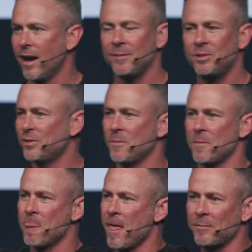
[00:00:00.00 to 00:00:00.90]
I'm
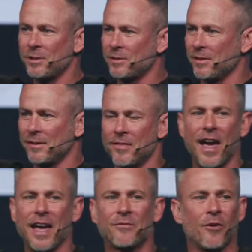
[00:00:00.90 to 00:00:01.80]
just
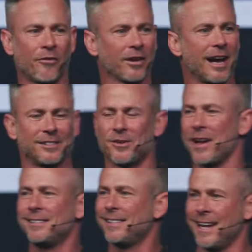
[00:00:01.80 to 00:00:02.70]
thankful for God's
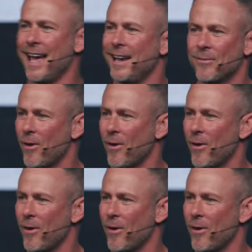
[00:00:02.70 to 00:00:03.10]
grace today,